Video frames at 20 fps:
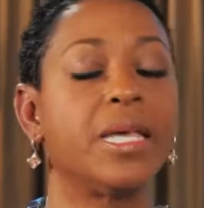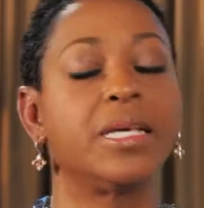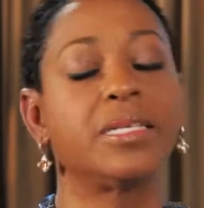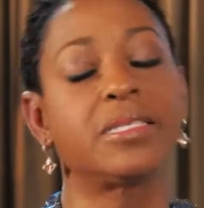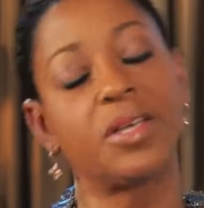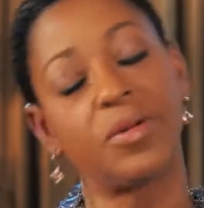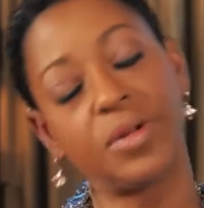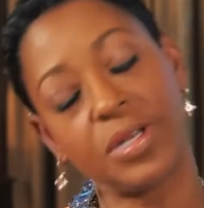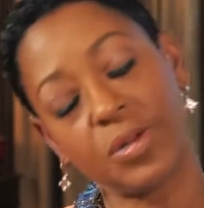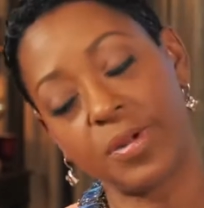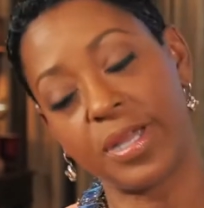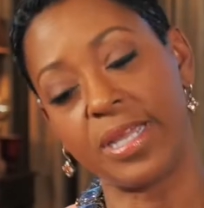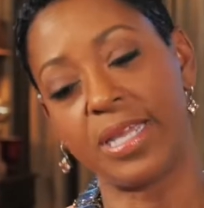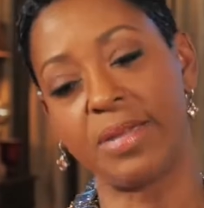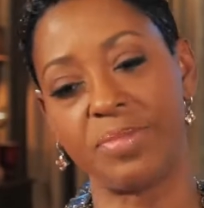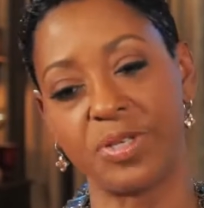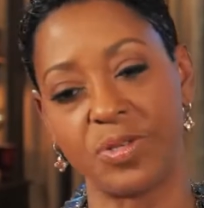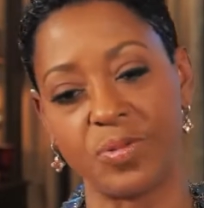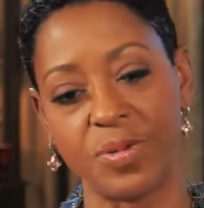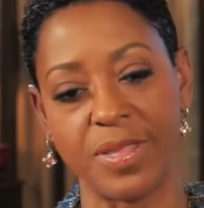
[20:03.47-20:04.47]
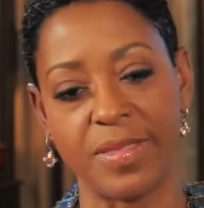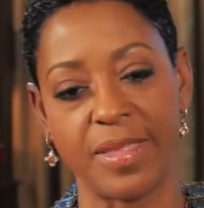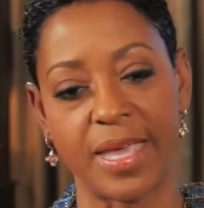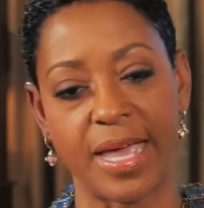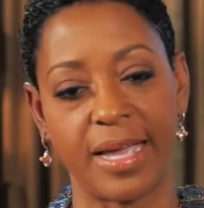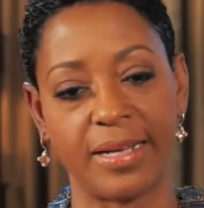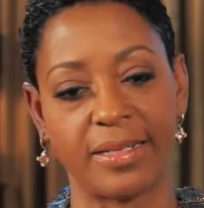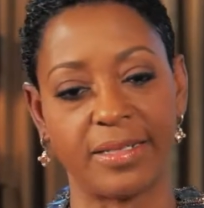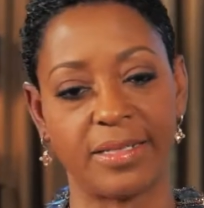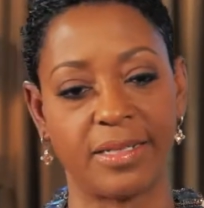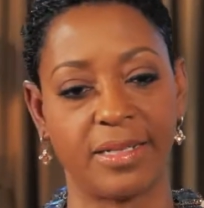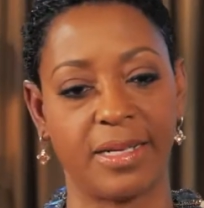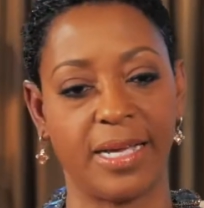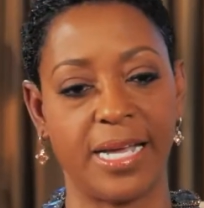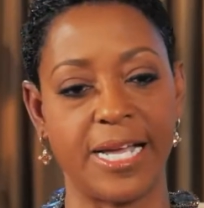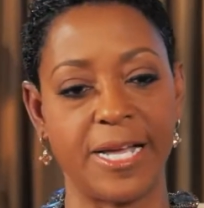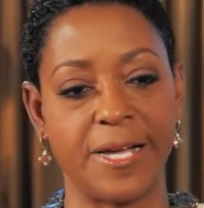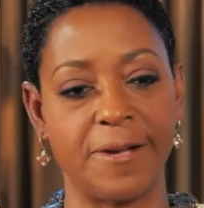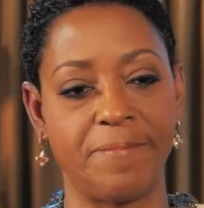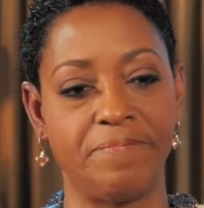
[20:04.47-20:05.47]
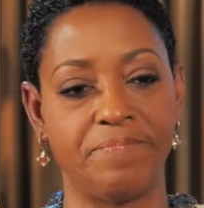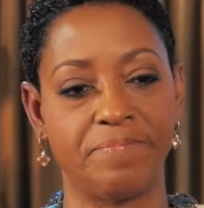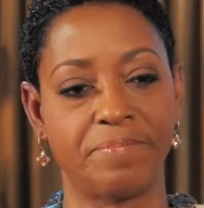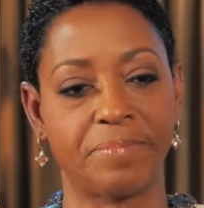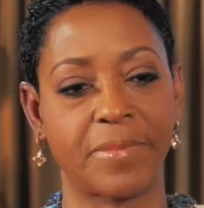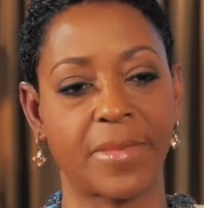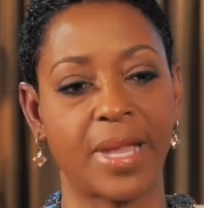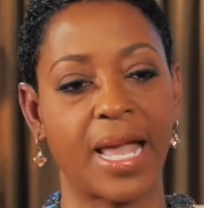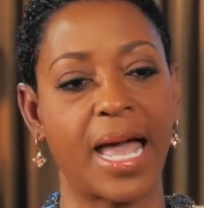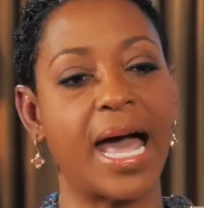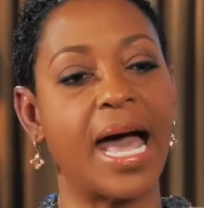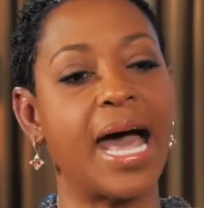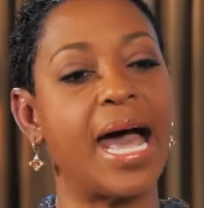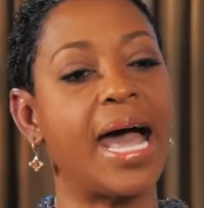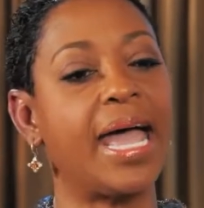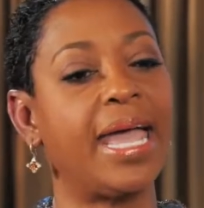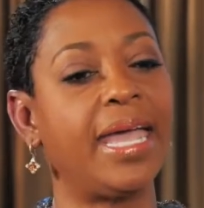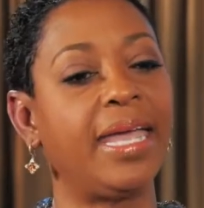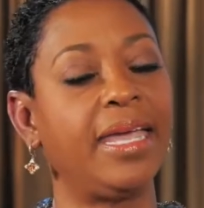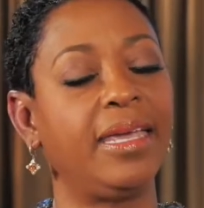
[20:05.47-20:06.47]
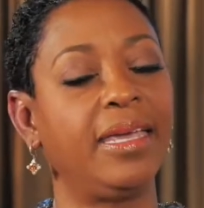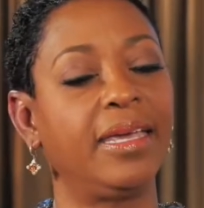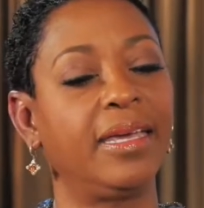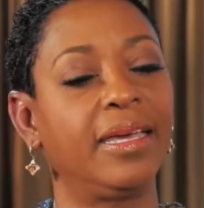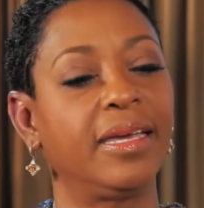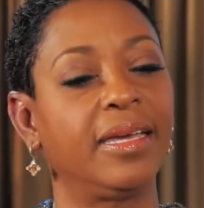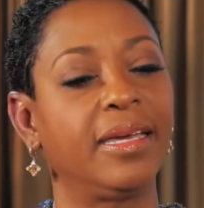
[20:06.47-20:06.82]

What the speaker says: So anyway, in between that, I